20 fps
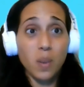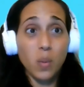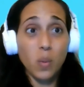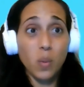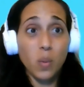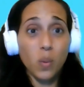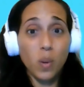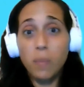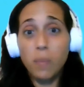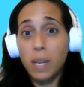
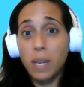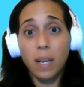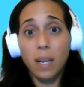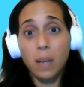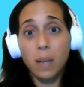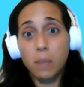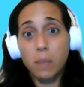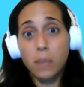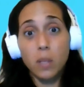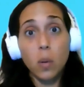we
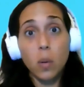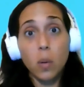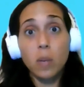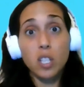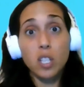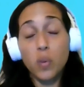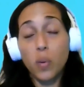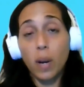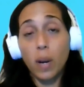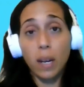become so
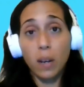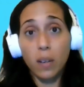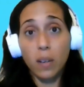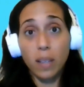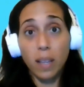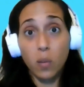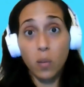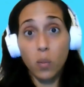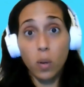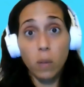much greater
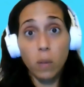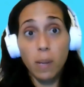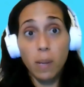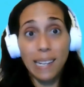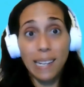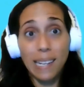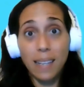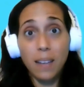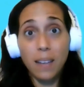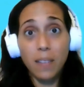than we
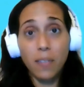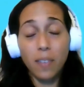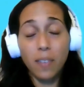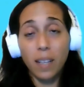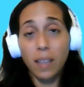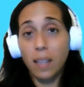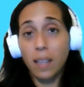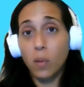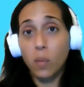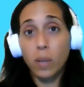believe,
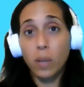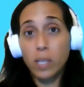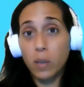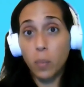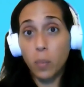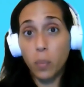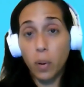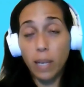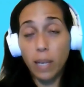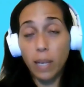and then we
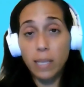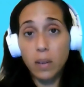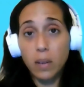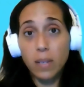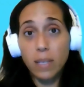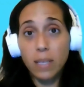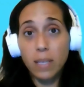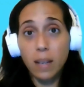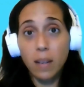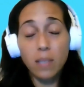surprise
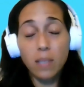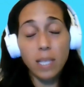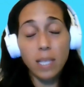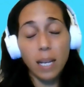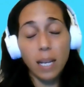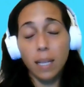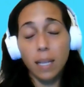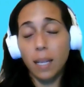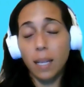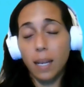ourselves,
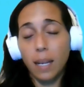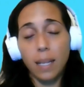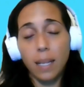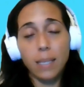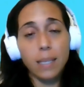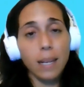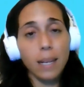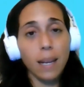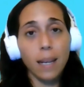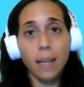and then
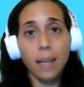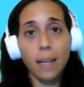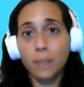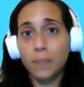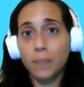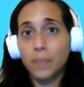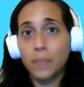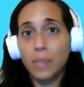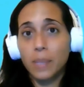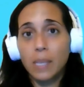it's like
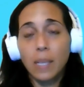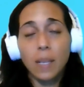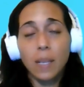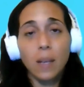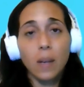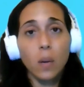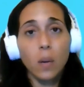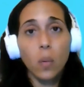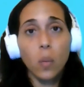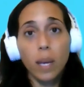
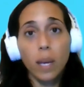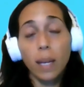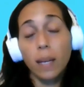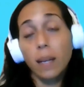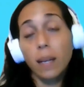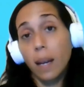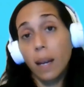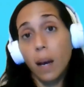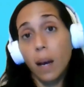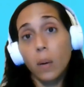we
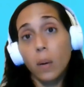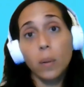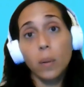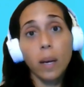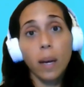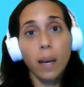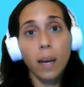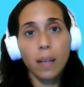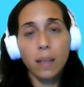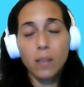can now
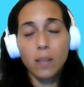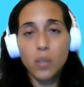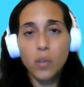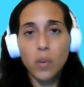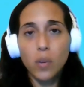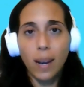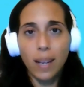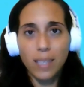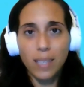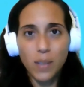
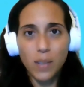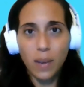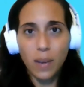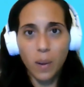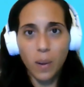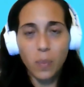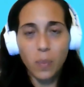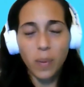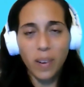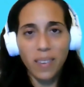try to
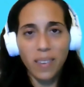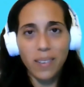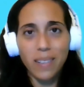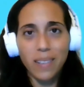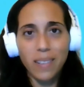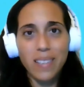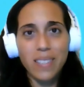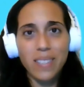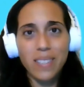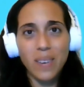help
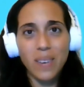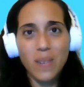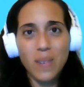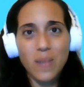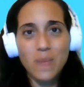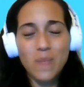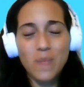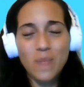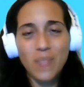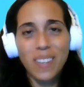others. So